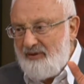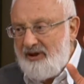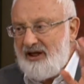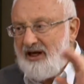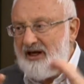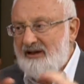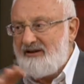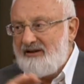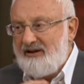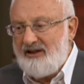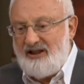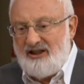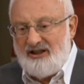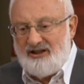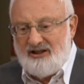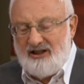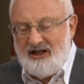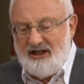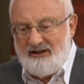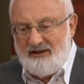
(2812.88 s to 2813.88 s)
And
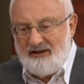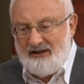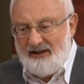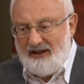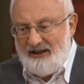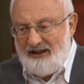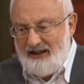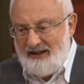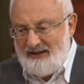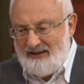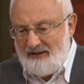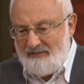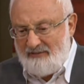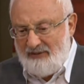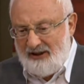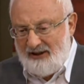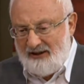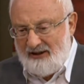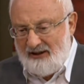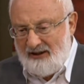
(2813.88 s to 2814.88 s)
certainly this point is
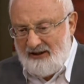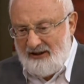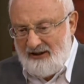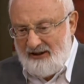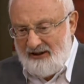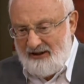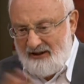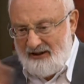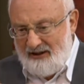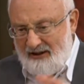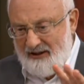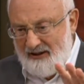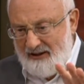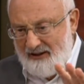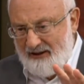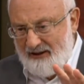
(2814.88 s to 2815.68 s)
immediately